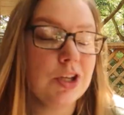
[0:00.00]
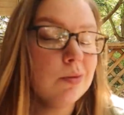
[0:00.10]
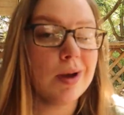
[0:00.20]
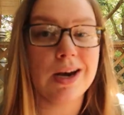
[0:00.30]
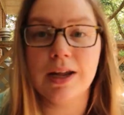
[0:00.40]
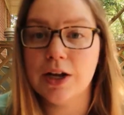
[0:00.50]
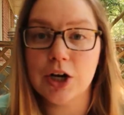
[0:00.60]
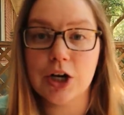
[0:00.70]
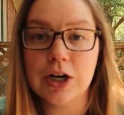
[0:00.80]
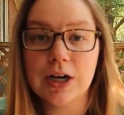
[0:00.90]
you might
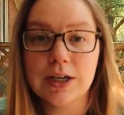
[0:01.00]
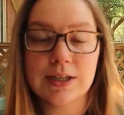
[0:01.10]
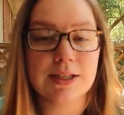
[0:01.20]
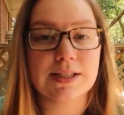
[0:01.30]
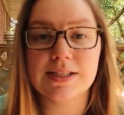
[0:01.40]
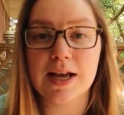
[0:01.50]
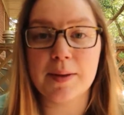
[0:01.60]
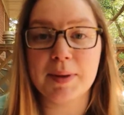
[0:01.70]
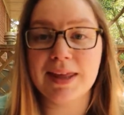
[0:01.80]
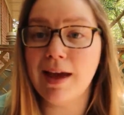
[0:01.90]
hear
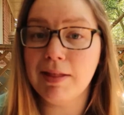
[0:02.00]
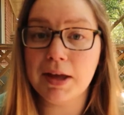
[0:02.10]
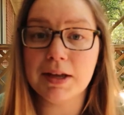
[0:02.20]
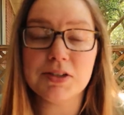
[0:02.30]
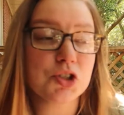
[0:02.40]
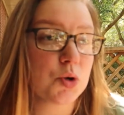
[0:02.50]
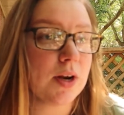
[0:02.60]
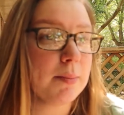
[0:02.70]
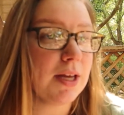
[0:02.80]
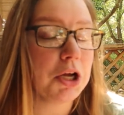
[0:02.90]
some yelling,
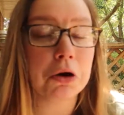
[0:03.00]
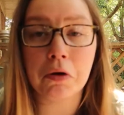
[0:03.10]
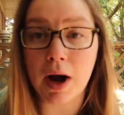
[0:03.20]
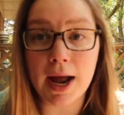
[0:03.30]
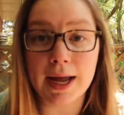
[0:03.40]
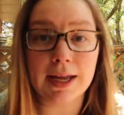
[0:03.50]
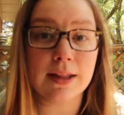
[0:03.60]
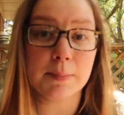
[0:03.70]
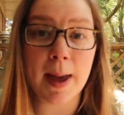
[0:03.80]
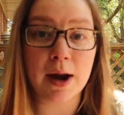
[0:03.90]
screaming, crying
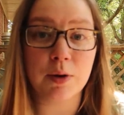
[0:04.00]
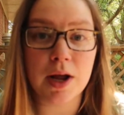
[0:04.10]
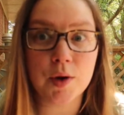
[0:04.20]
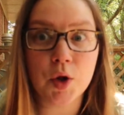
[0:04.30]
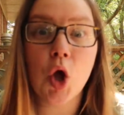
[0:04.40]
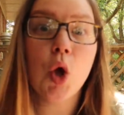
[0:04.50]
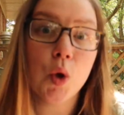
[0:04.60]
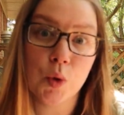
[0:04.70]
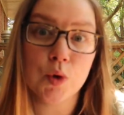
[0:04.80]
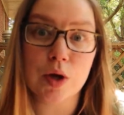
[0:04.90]
in the background.
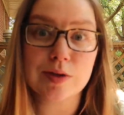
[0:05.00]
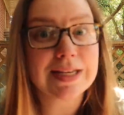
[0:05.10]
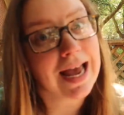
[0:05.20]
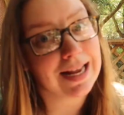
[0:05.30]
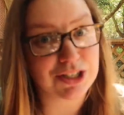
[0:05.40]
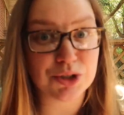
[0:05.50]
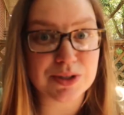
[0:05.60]
Who knows? I guess